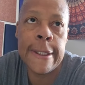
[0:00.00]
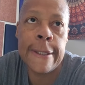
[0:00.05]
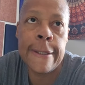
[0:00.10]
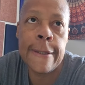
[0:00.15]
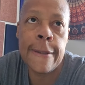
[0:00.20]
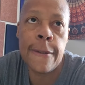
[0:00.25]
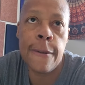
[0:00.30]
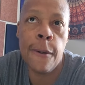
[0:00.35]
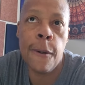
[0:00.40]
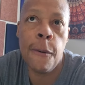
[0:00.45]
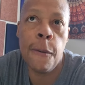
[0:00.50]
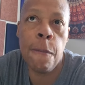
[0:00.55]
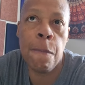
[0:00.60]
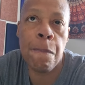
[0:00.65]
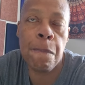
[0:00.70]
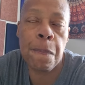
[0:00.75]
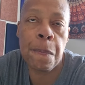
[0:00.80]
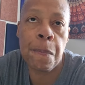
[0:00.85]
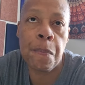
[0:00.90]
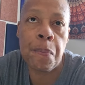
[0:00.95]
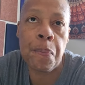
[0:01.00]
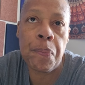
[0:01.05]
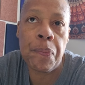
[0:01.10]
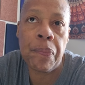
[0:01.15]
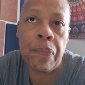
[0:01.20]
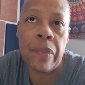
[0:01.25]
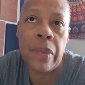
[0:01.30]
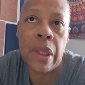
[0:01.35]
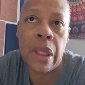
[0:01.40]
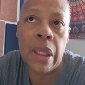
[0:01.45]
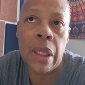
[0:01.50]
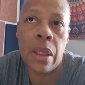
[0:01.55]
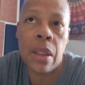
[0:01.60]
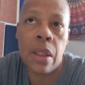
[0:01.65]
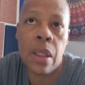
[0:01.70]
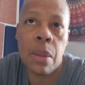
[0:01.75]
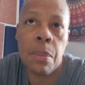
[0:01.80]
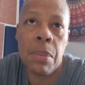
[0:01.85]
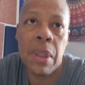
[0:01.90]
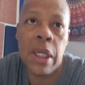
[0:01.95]
So,
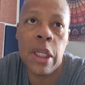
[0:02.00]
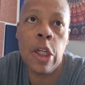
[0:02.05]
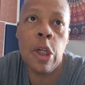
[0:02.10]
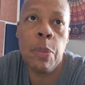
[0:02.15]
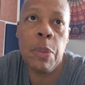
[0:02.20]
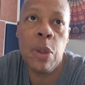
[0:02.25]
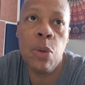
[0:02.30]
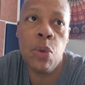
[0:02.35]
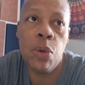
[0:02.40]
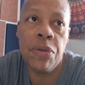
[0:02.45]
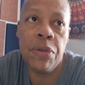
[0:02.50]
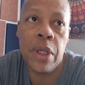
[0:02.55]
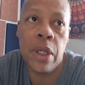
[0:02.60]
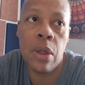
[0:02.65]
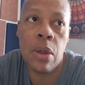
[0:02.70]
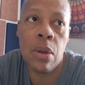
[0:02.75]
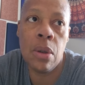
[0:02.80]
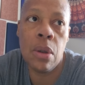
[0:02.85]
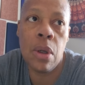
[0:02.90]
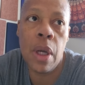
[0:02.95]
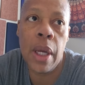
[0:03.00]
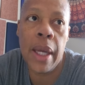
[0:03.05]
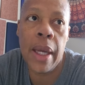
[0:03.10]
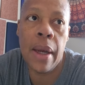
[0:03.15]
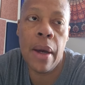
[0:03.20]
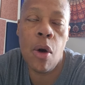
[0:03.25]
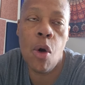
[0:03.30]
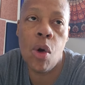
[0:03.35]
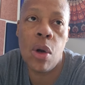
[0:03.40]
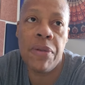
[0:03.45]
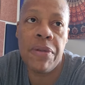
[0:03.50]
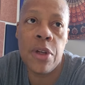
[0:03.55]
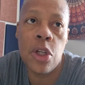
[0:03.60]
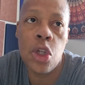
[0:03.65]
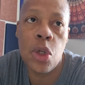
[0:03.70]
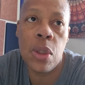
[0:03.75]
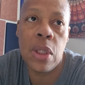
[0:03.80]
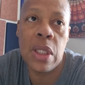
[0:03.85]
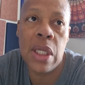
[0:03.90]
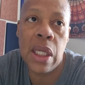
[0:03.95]
but it'll be revealed.
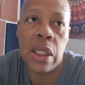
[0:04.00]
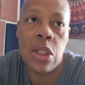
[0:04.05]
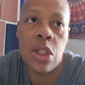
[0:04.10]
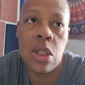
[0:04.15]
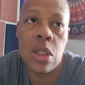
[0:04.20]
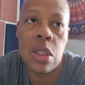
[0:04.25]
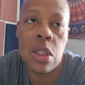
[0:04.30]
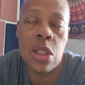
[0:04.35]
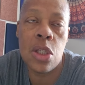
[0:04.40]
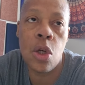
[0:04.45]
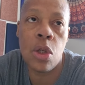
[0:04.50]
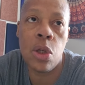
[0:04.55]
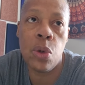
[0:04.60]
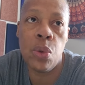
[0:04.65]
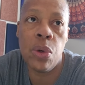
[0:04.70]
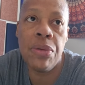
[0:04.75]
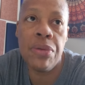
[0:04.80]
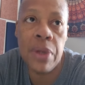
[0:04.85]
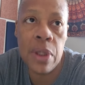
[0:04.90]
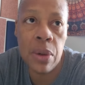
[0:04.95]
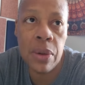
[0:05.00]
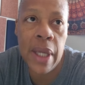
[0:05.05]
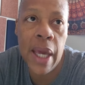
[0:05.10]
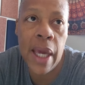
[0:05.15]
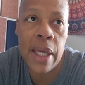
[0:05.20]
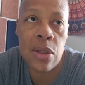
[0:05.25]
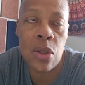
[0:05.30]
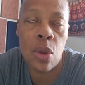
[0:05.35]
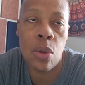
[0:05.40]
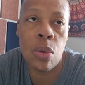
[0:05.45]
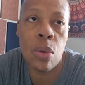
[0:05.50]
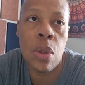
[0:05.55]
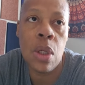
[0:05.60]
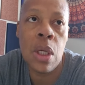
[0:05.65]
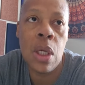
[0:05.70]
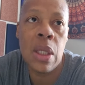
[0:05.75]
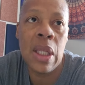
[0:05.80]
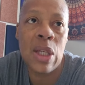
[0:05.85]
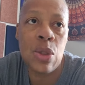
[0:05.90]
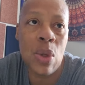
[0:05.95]
Artificial intelligence is going to reveal that. So
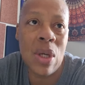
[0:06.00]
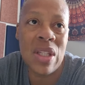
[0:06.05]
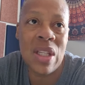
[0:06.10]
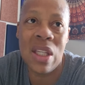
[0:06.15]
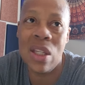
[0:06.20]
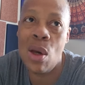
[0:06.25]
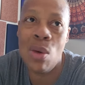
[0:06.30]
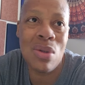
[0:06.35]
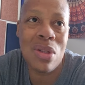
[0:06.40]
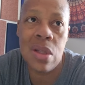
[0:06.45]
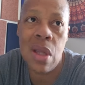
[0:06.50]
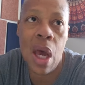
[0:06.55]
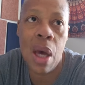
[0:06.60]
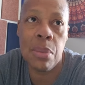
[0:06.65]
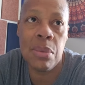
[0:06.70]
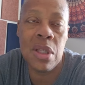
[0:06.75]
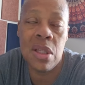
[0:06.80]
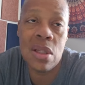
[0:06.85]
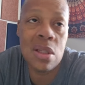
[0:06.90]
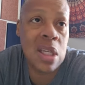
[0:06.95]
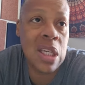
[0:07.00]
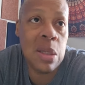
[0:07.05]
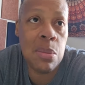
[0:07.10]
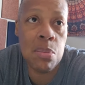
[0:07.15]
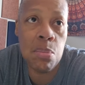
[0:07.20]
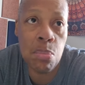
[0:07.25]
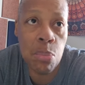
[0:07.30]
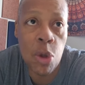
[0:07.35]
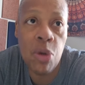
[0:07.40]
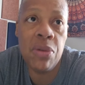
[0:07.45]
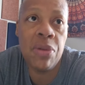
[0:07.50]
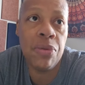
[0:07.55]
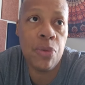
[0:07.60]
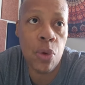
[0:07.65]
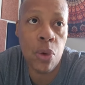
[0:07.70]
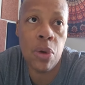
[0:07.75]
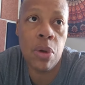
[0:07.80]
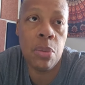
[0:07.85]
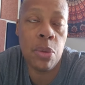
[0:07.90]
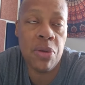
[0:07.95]
that's why I said, don't stop. Just keep moving
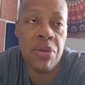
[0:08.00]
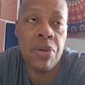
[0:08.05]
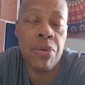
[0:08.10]
forward.